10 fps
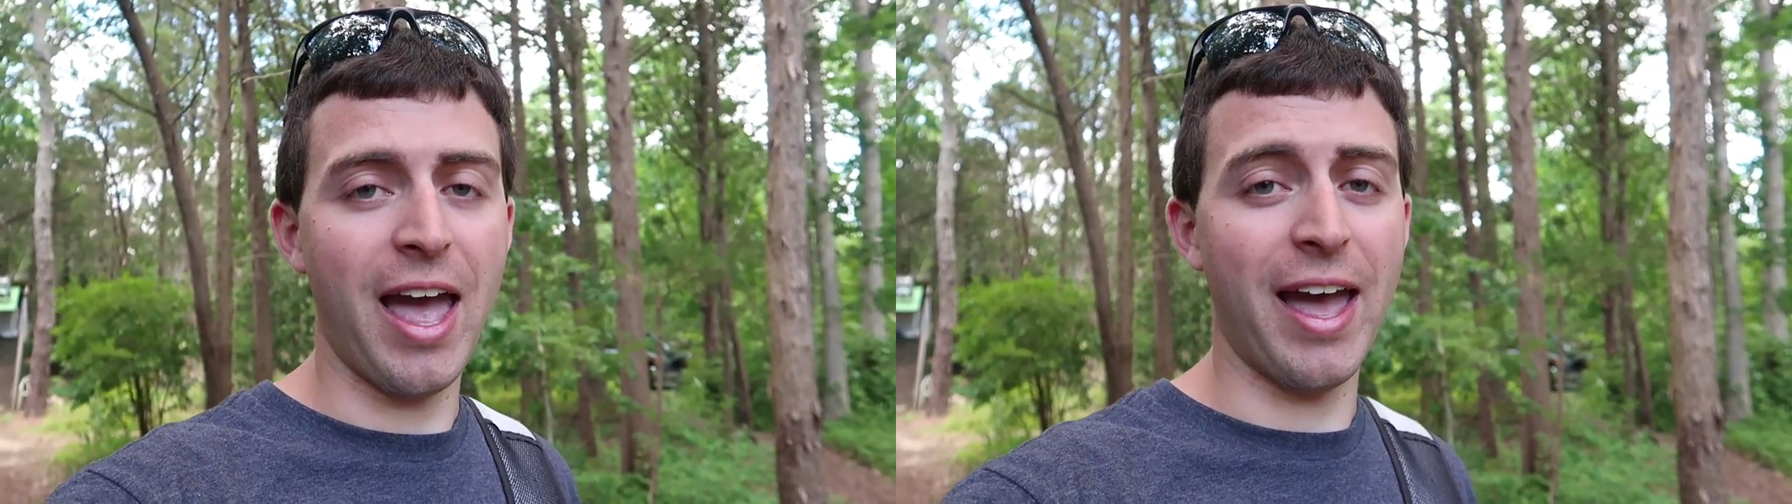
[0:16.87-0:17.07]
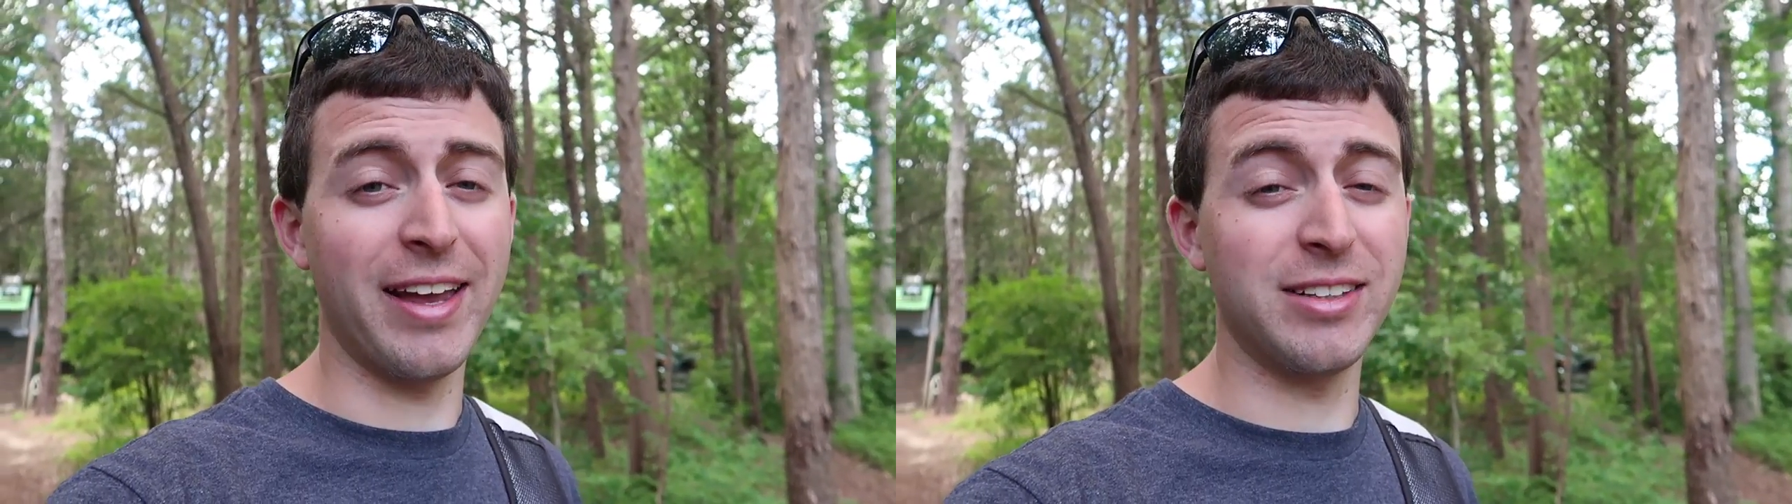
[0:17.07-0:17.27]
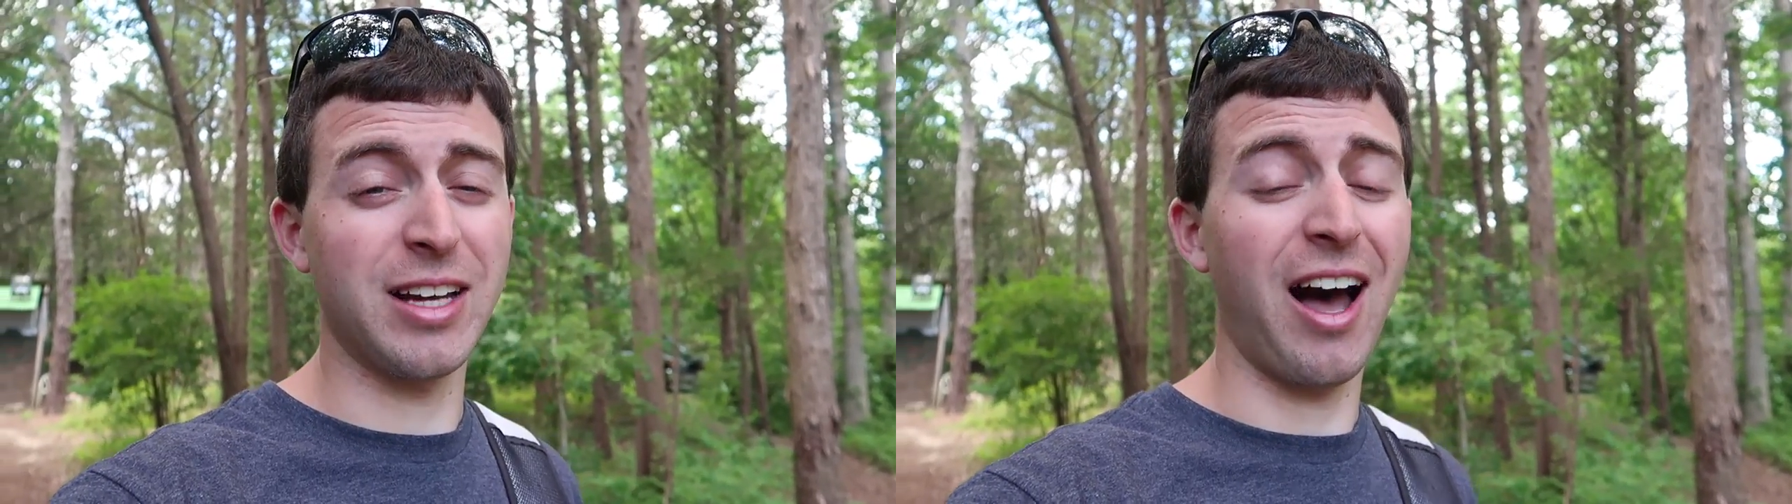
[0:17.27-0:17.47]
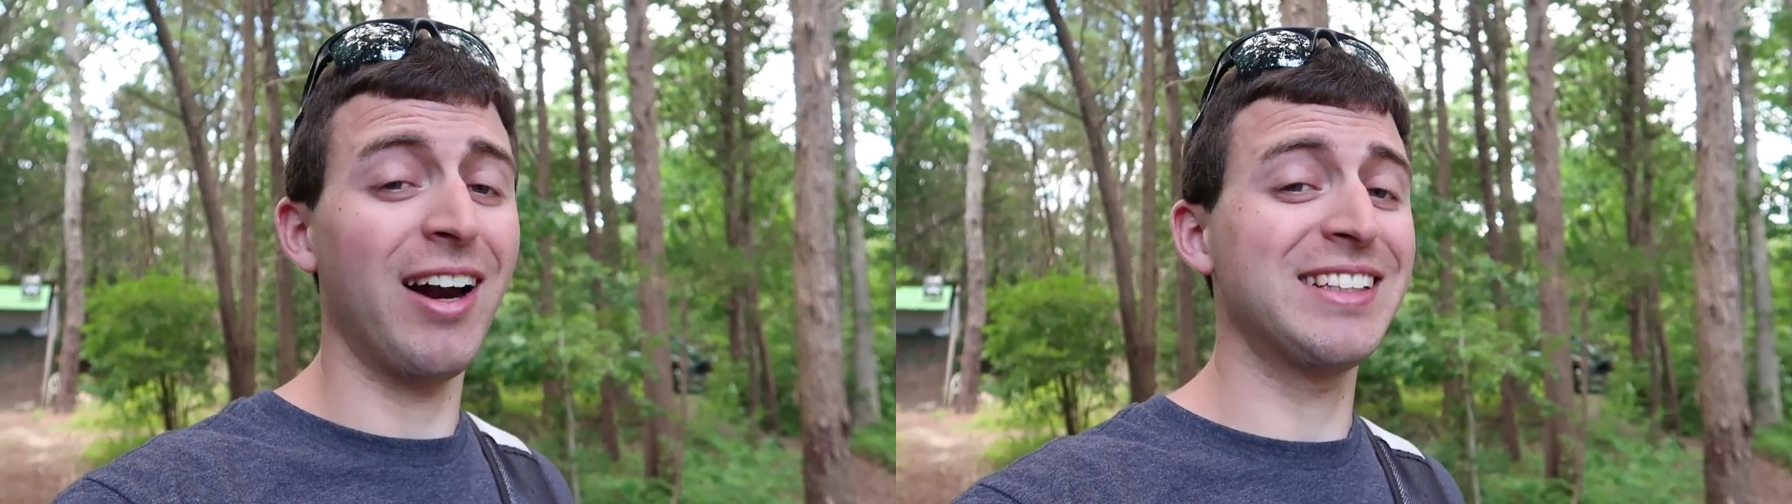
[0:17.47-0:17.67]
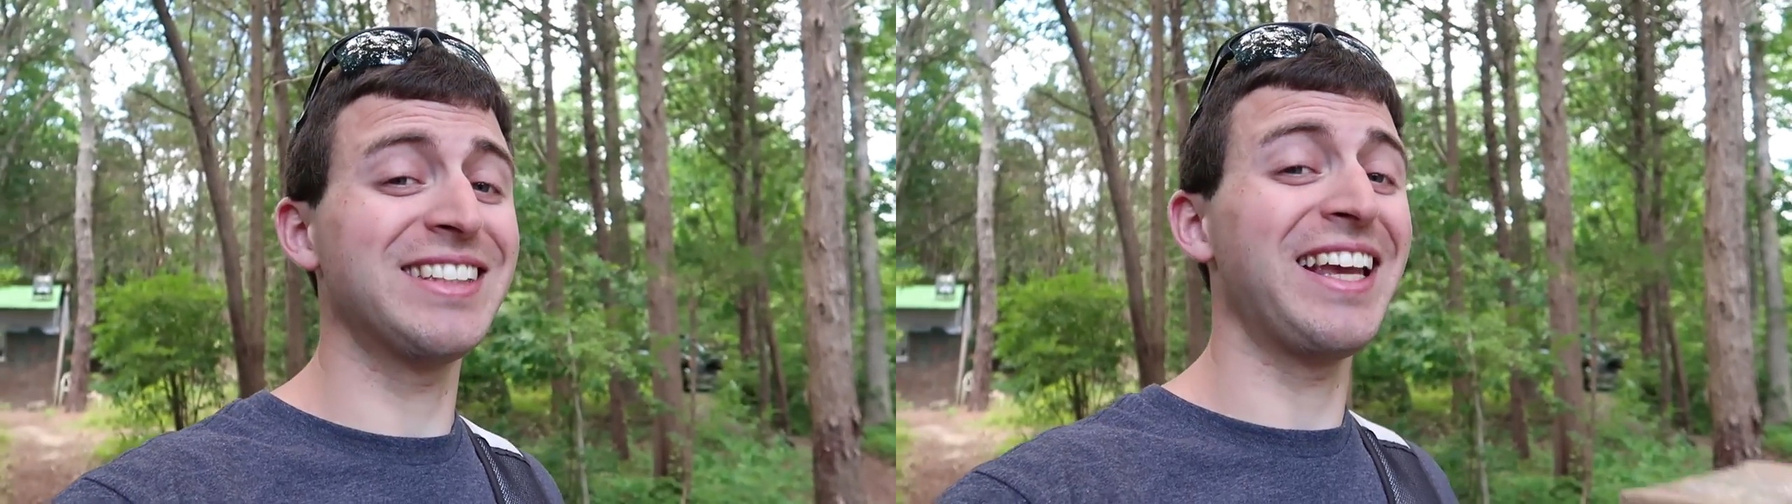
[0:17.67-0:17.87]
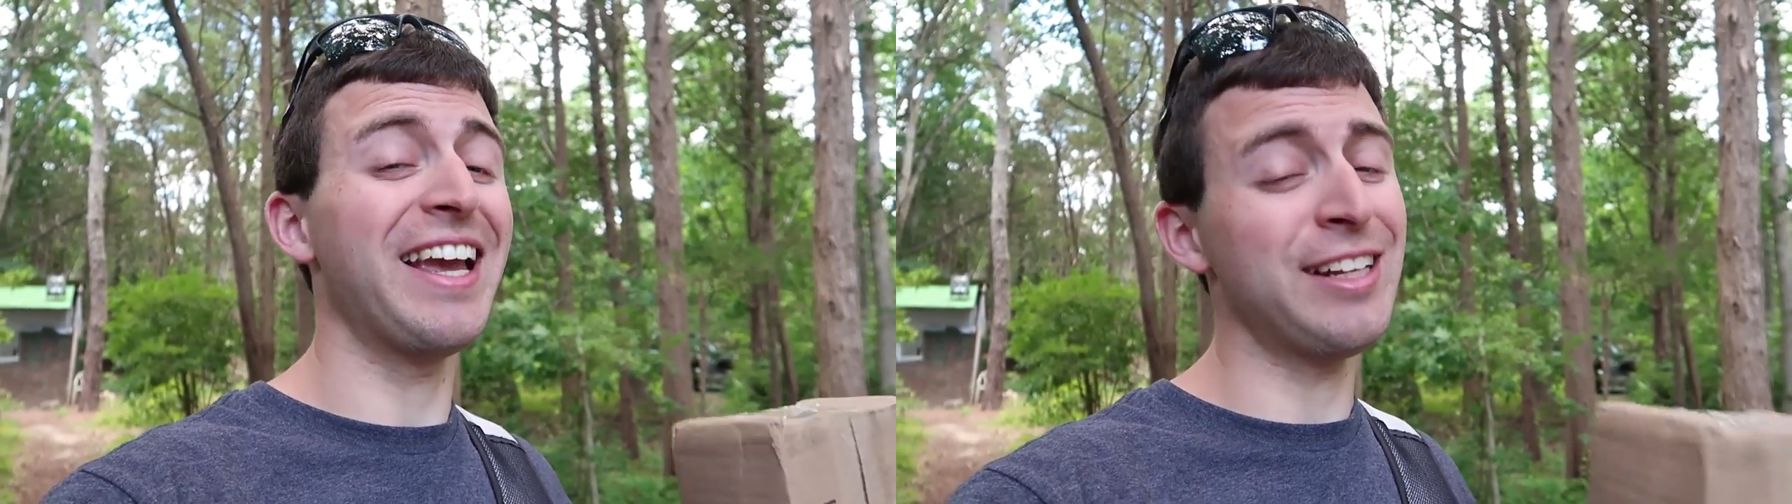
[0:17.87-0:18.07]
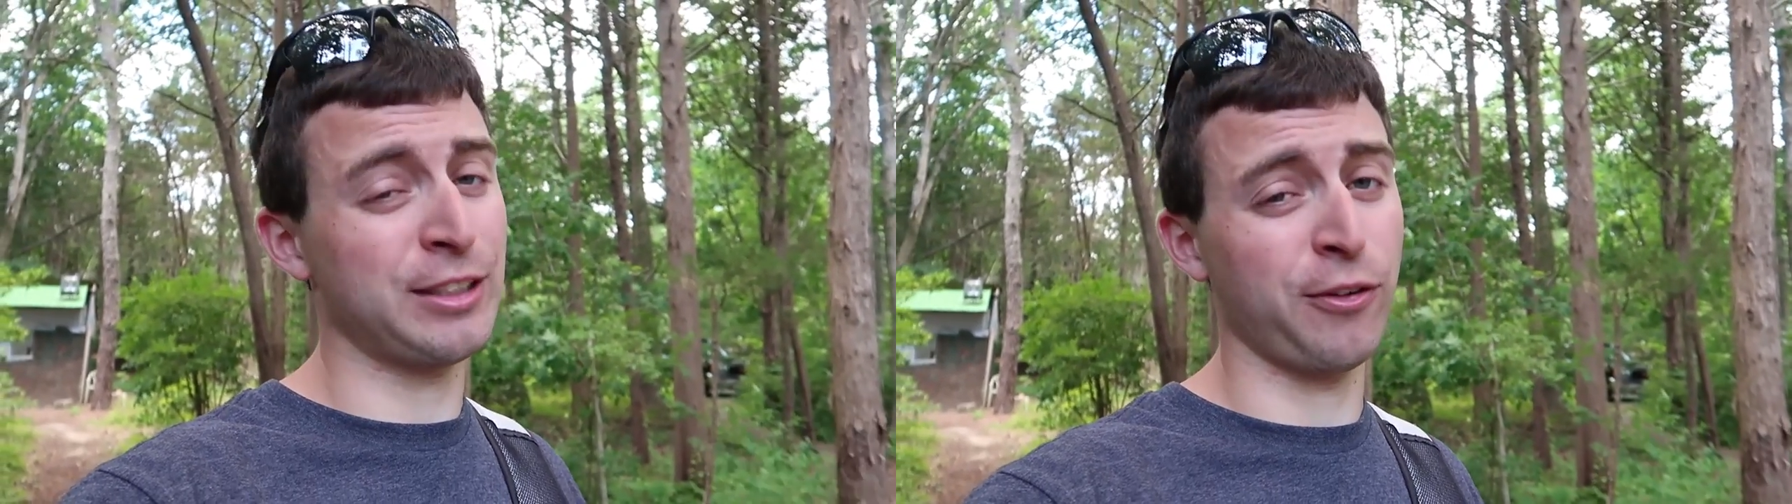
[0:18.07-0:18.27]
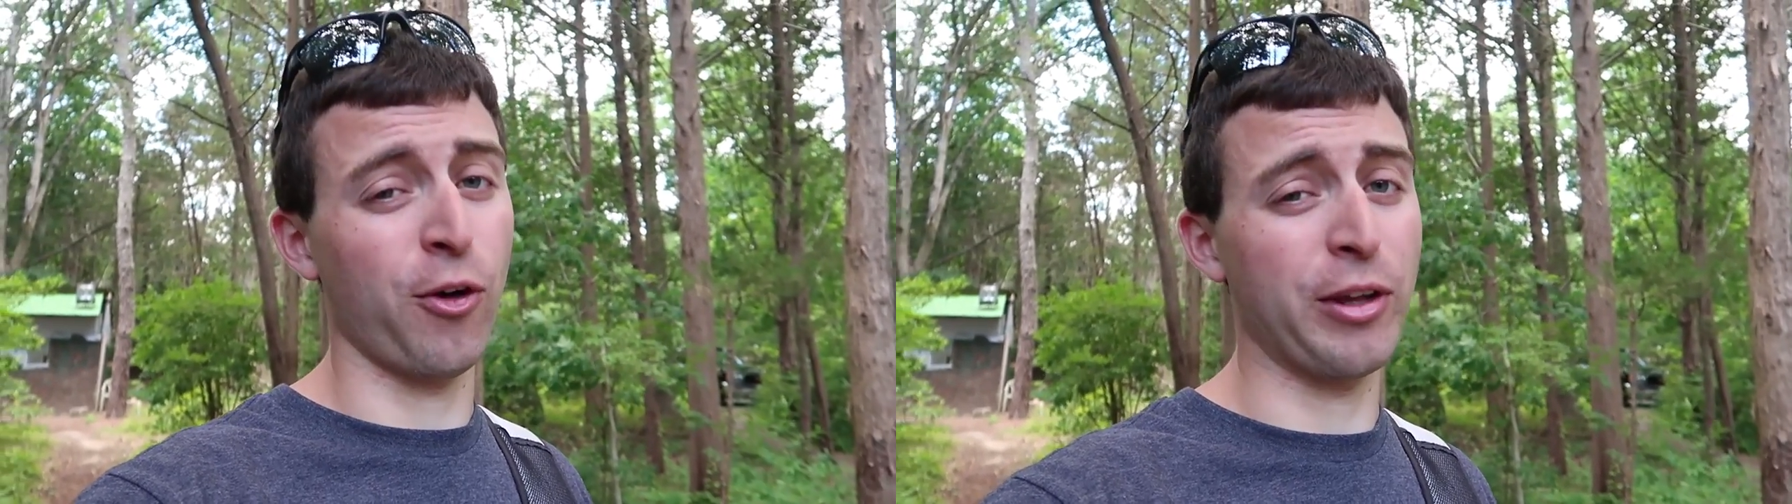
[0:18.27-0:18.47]
And honestly,
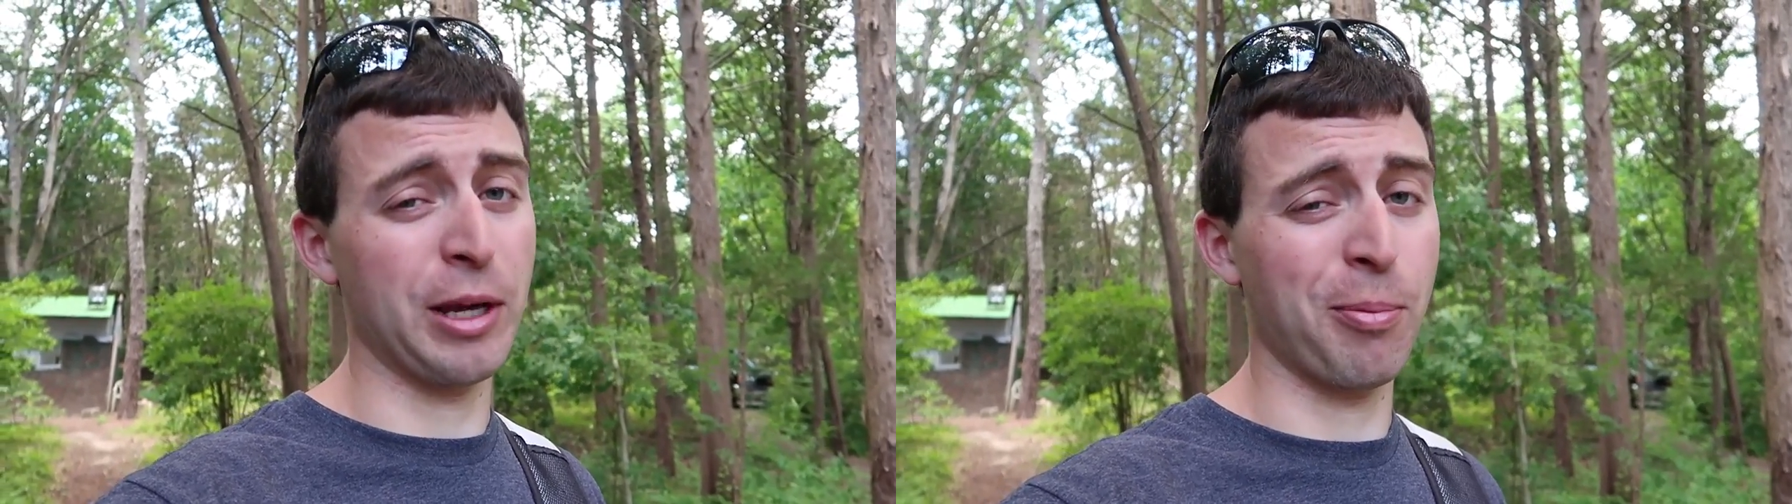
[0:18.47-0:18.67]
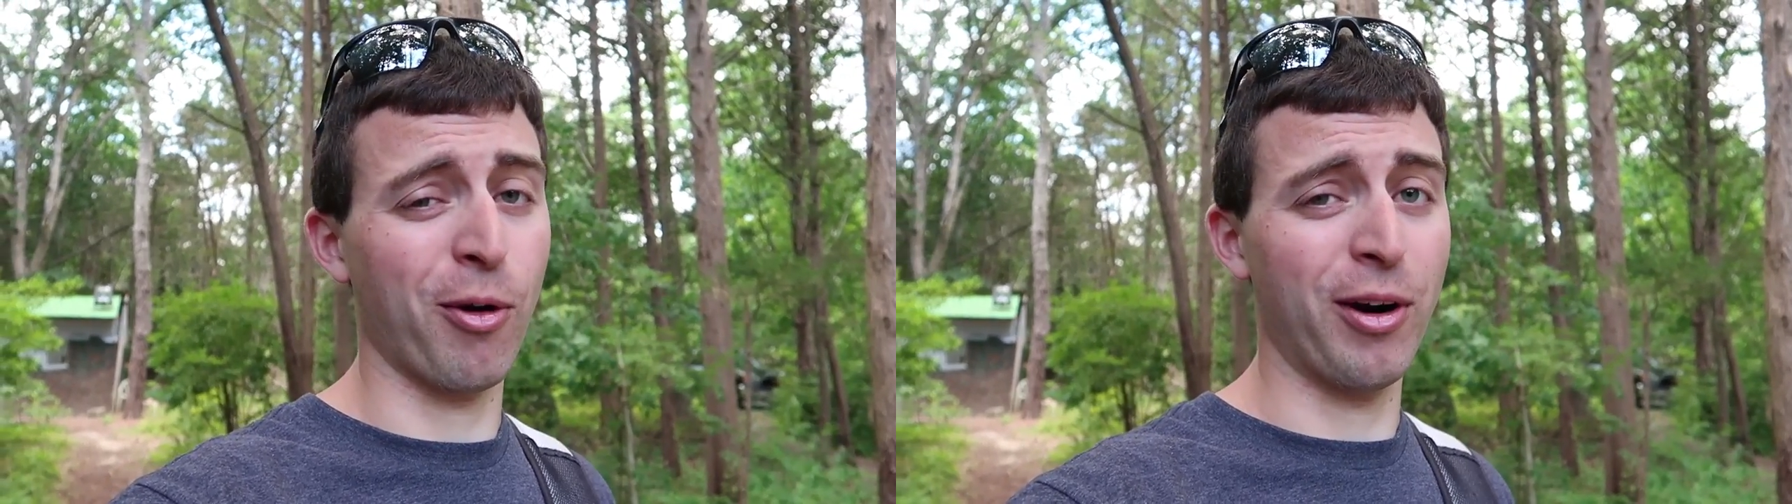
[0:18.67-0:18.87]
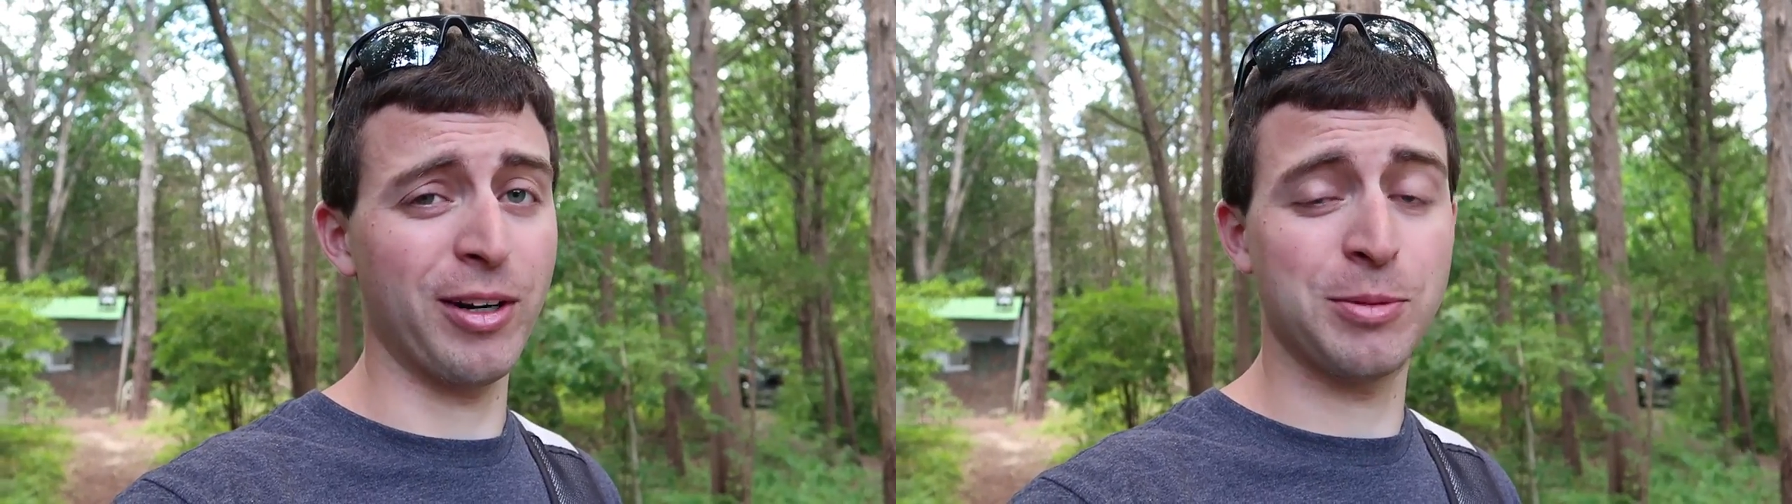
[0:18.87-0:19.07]
it's falling apart,